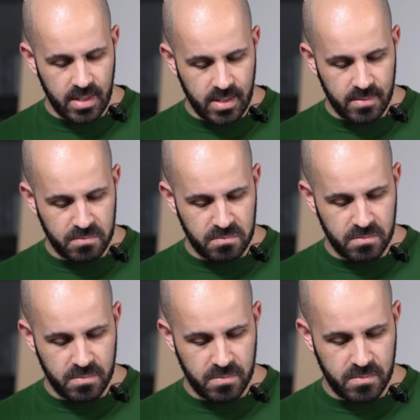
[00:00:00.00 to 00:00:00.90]

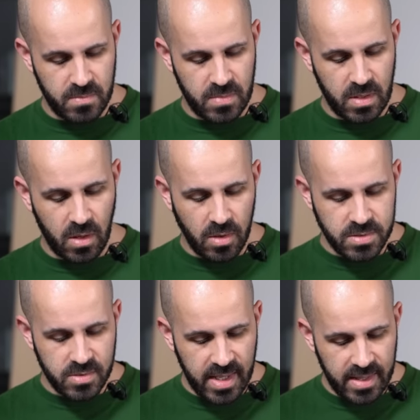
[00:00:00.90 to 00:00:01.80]
Um,
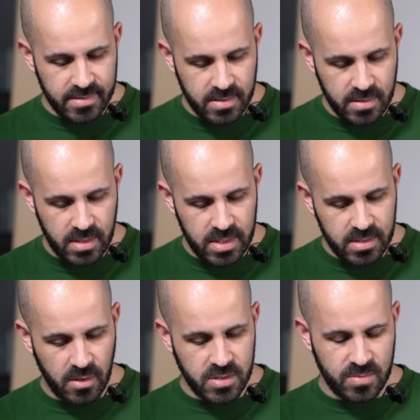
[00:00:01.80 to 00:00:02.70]
altogether,
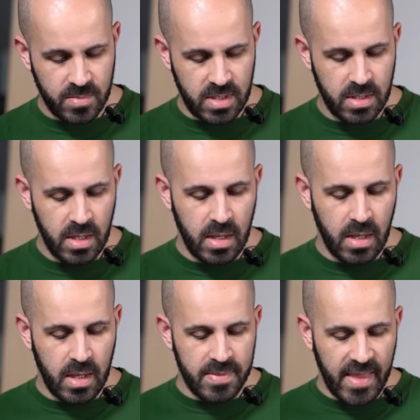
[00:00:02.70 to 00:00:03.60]
it cost me
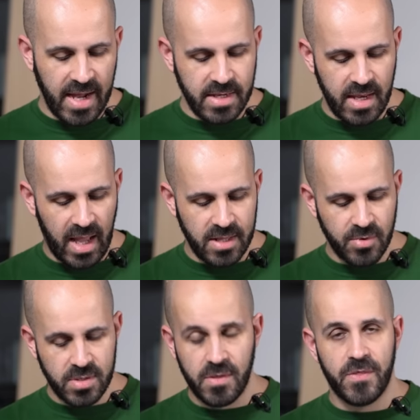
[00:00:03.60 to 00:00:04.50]

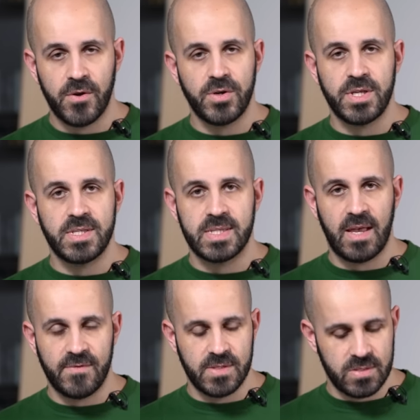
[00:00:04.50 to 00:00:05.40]

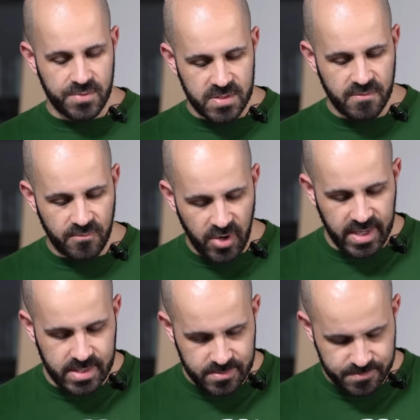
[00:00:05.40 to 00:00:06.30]
937 Swiss
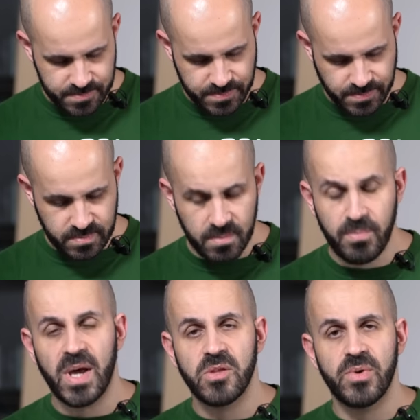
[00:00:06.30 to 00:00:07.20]
francs.
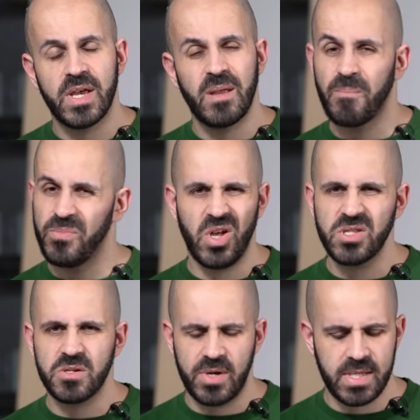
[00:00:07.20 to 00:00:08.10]
By the way,
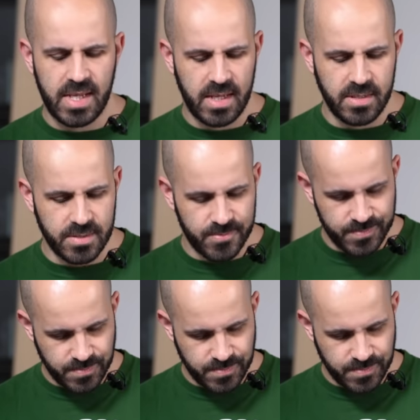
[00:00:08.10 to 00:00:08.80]
not great tires.